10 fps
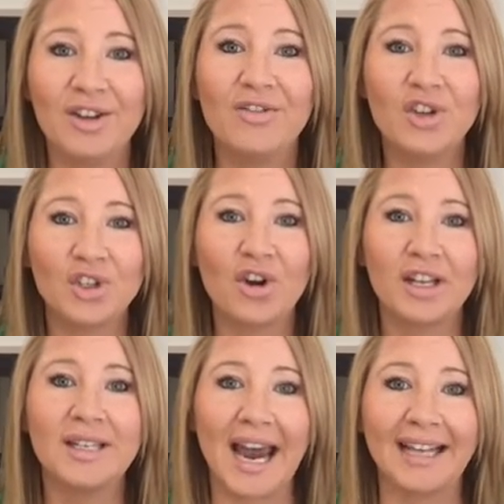You've just got
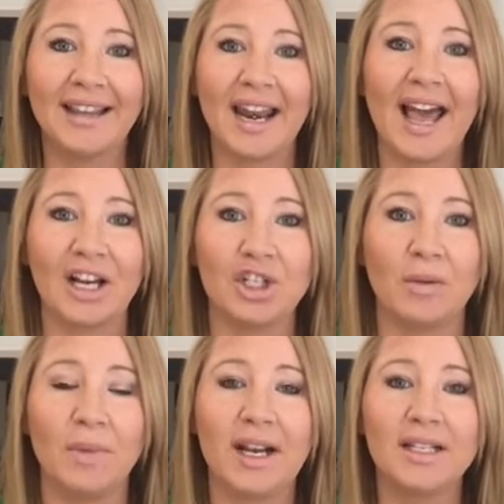to take that
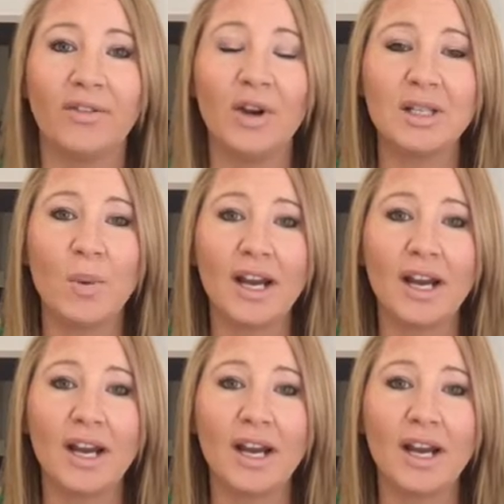action, because the best